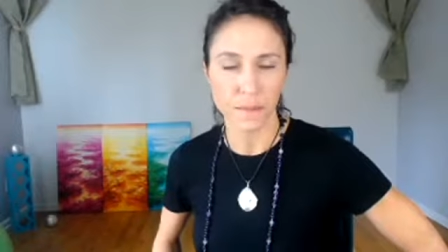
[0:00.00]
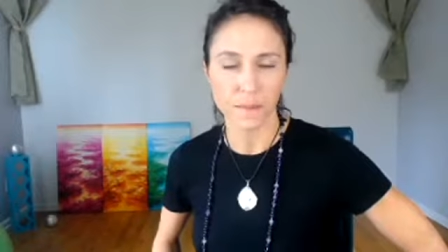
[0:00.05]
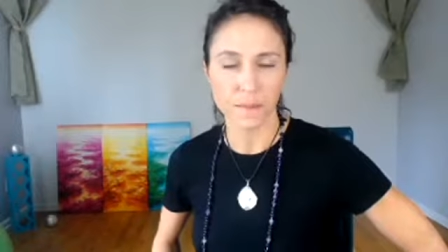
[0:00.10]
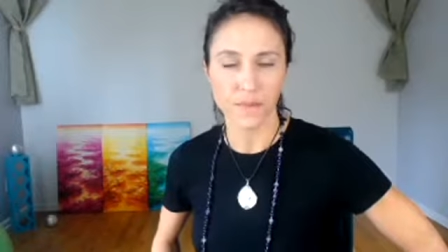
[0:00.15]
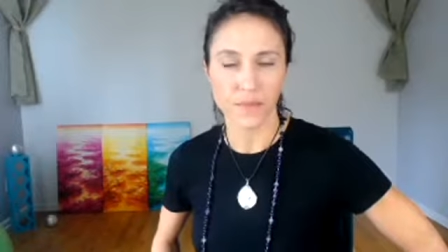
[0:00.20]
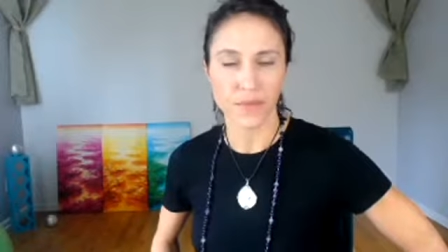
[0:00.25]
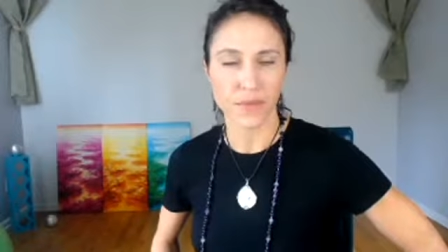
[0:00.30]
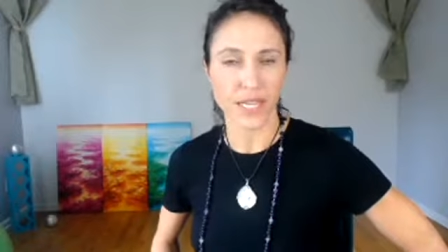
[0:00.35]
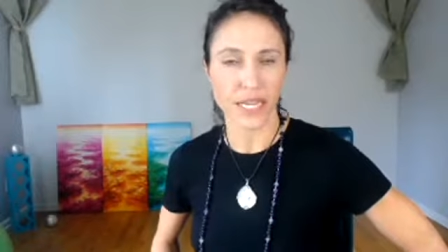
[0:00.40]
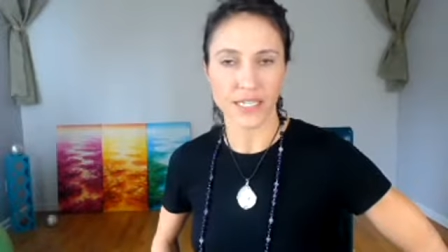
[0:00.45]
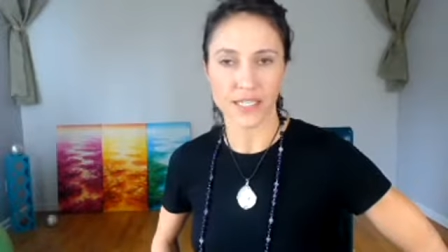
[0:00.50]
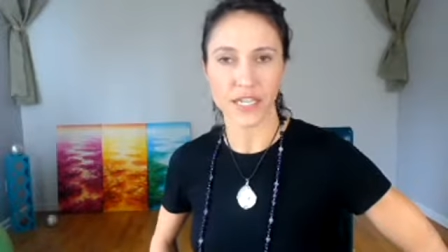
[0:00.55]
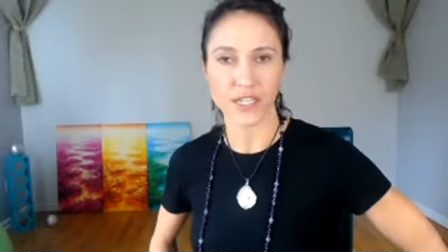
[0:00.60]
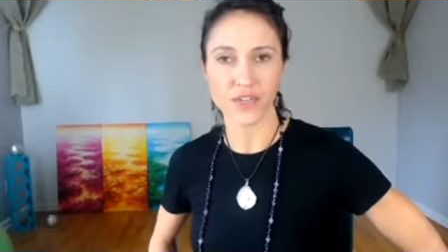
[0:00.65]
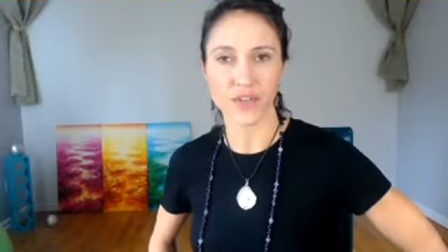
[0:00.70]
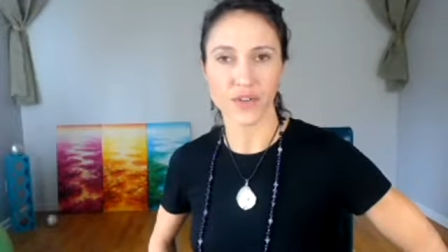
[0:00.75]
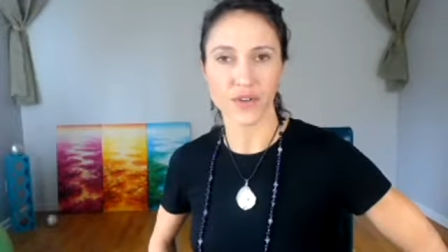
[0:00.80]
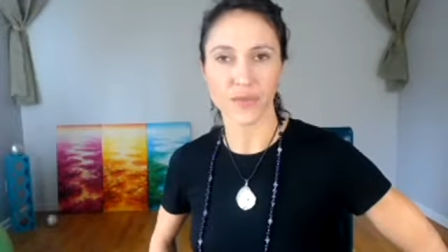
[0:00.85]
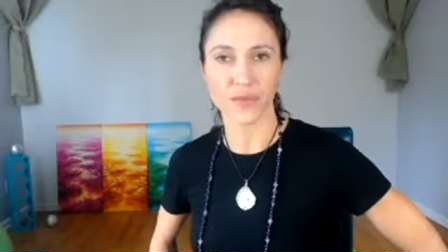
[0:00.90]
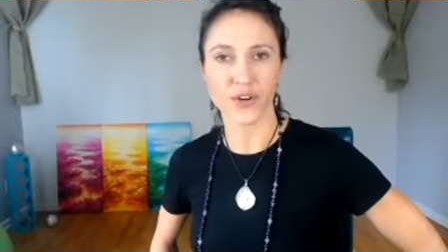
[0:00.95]
that's not
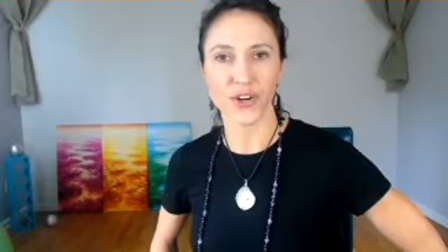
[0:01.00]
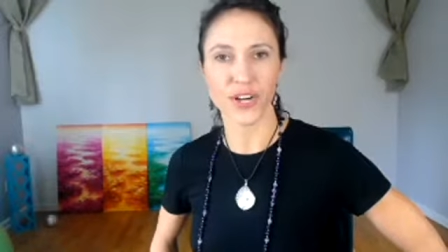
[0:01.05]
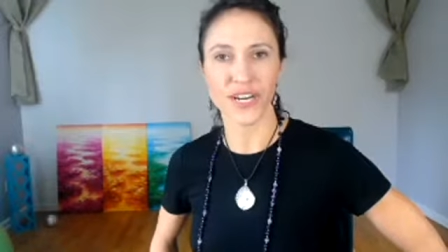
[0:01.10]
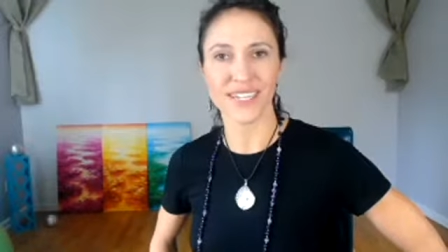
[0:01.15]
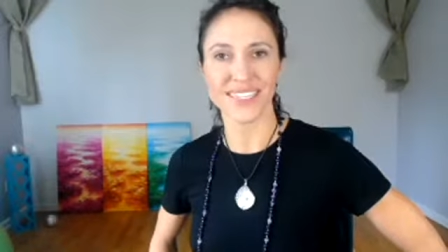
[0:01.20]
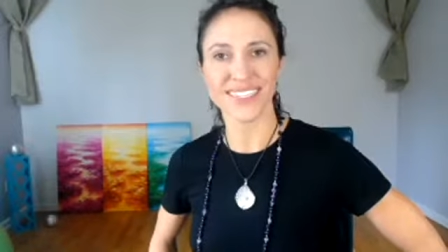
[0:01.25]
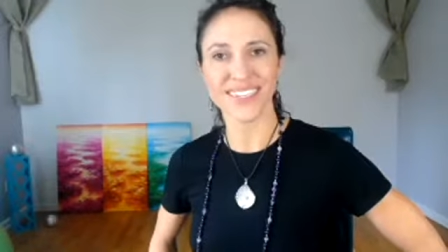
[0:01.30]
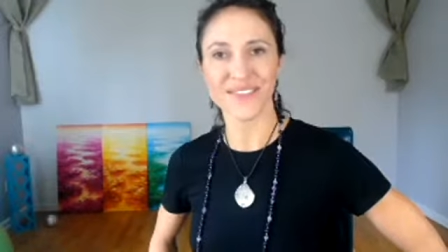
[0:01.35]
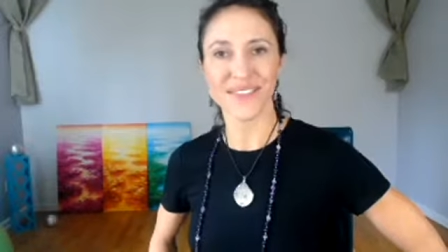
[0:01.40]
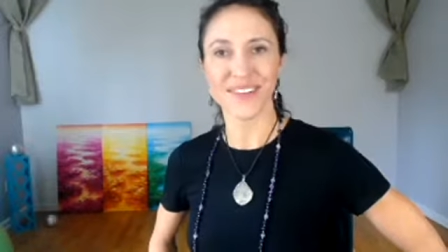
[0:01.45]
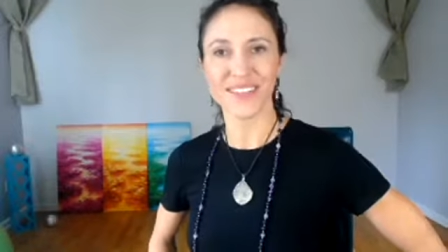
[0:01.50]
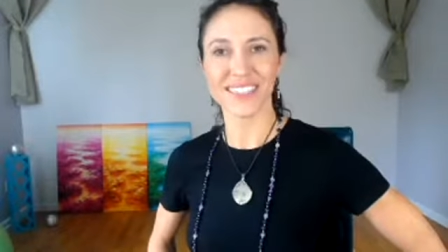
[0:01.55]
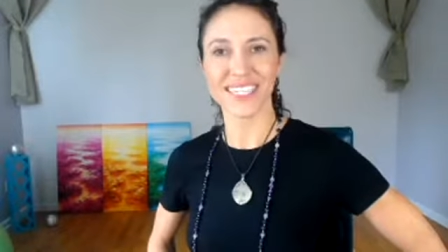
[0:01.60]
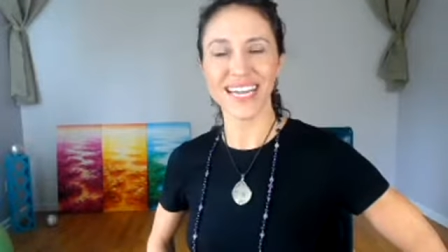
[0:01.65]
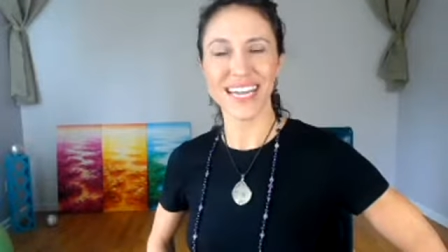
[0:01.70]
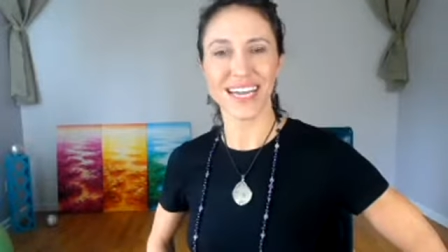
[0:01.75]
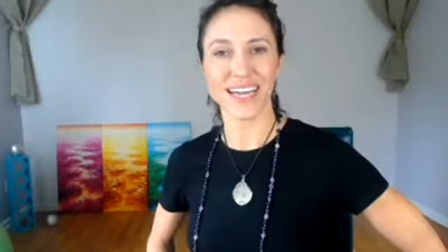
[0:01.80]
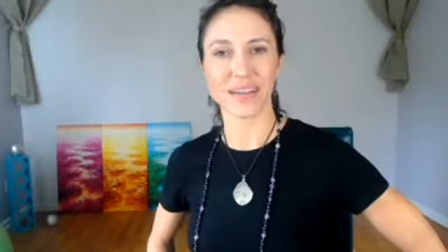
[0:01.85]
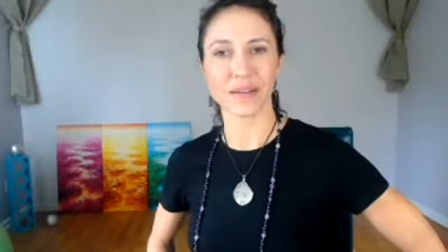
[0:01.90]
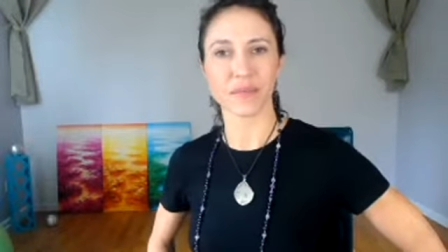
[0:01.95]
true i'm creating stuff all the
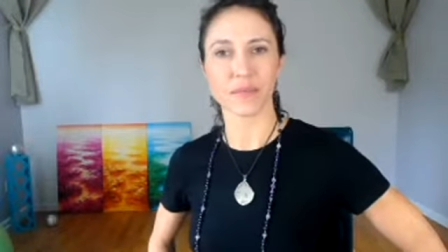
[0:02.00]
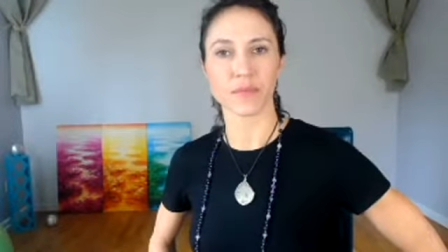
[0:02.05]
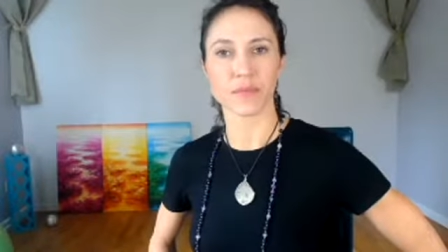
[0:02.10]
time